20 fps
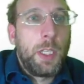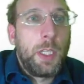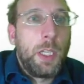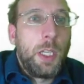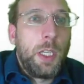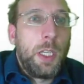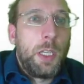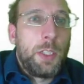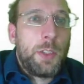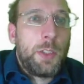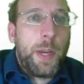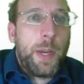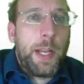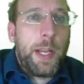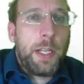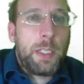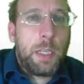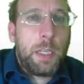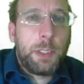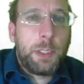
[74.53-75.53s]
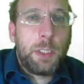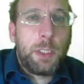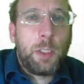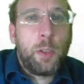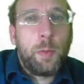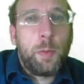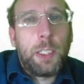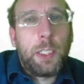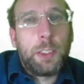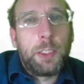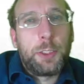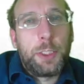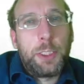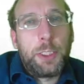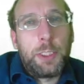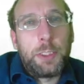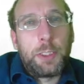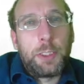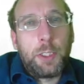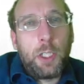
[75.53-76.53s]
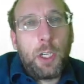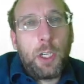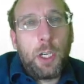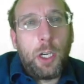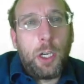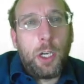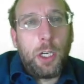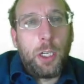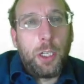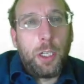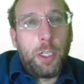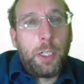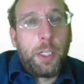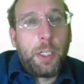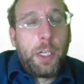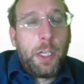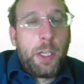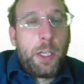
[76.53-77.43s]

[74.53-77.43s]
So anatomical homologies are